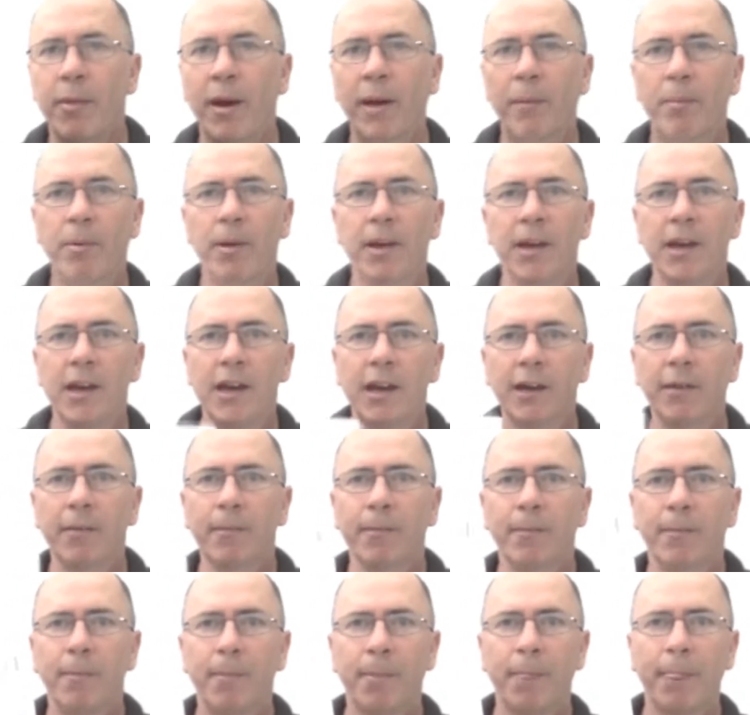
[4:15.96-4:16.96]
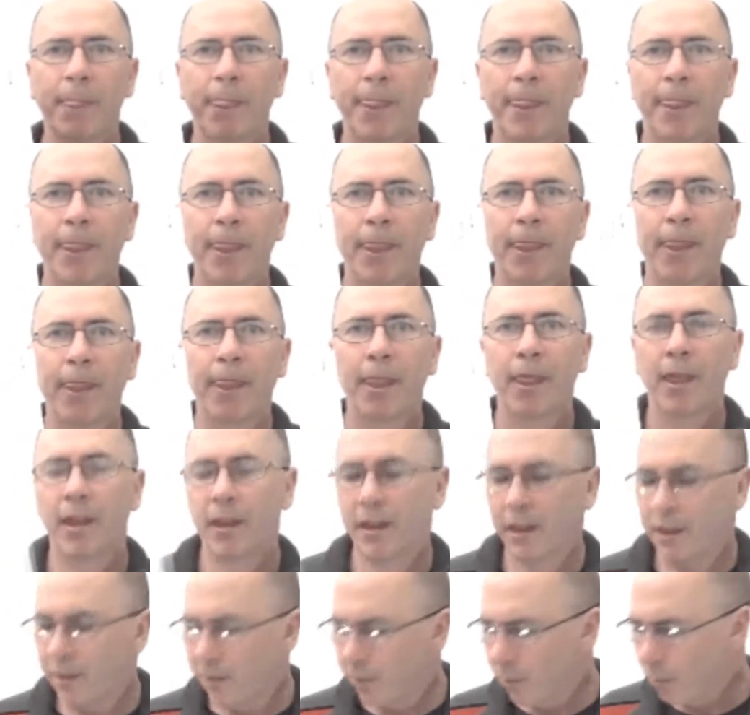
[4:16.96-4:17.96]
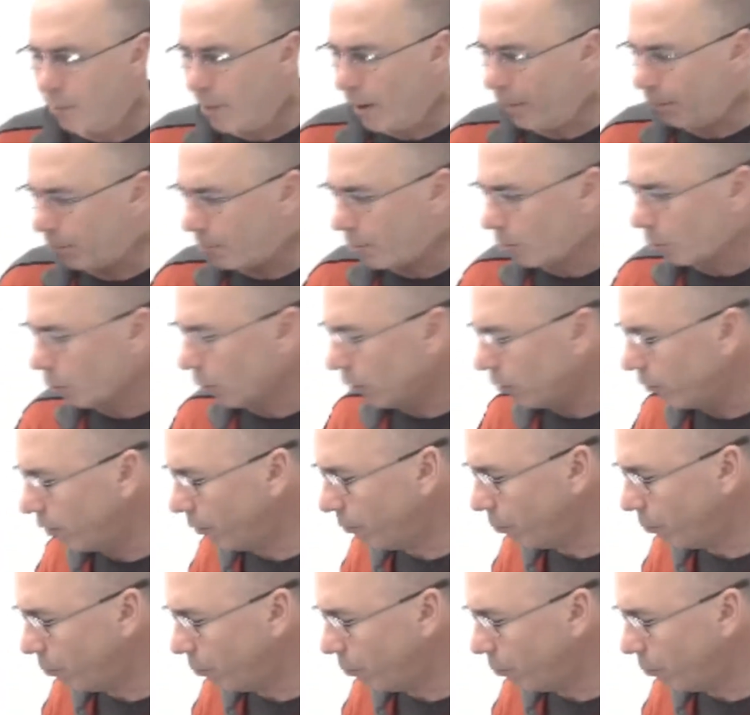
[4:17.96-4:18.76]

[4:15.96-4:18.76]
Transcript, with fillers: map here is a map that we're